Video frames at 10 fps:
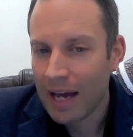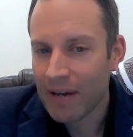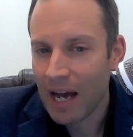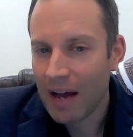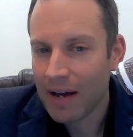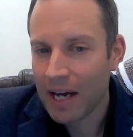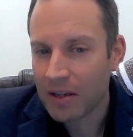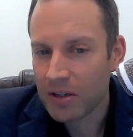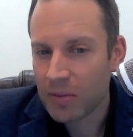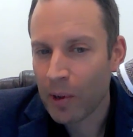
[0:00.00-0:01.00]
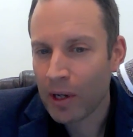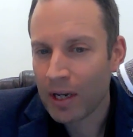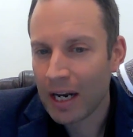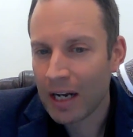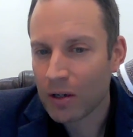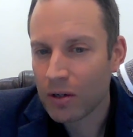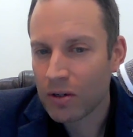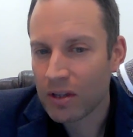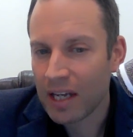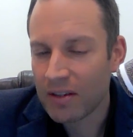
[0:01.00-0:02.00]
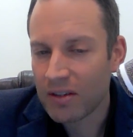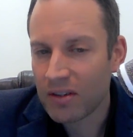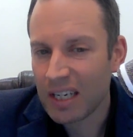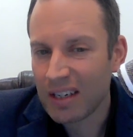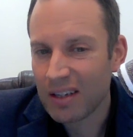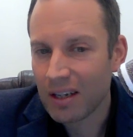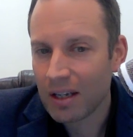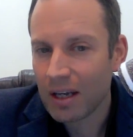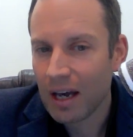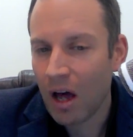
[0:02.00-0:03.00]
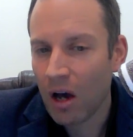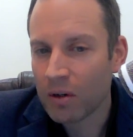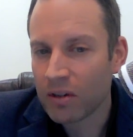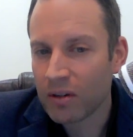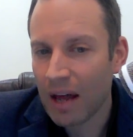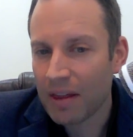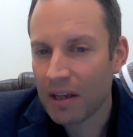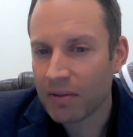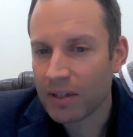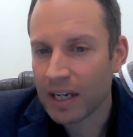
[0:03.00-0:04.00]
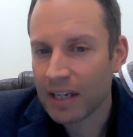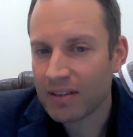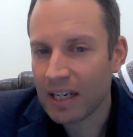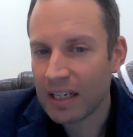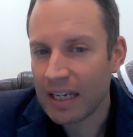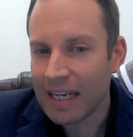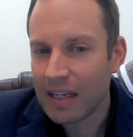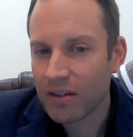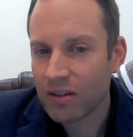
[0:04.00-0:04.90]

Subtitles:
at its spurt, and it could then sit low and do nothing for the next 10 years.